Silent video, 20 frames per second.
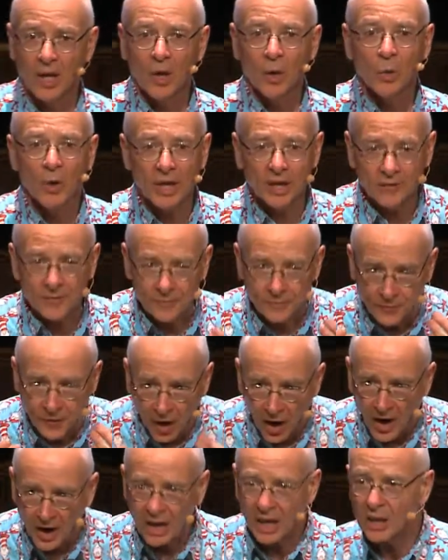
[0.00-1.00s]
We had
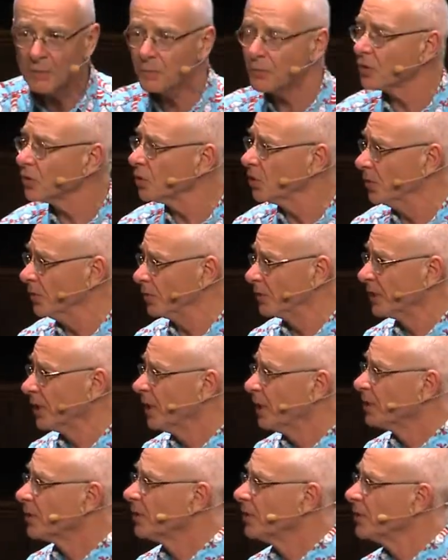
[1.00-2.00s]
finally proved
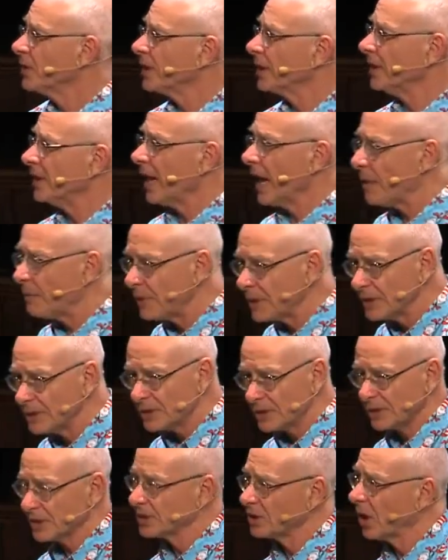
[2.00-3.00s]
to the happiness
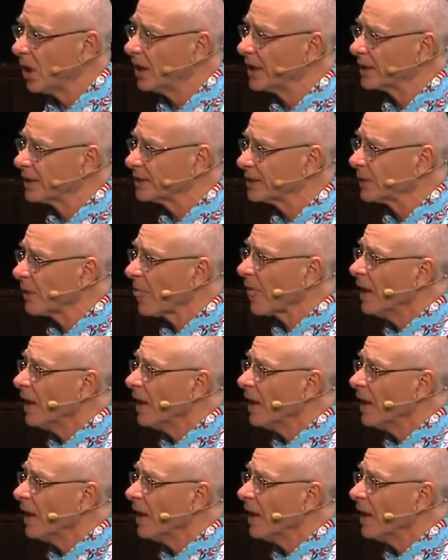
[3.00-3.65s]
of the scientists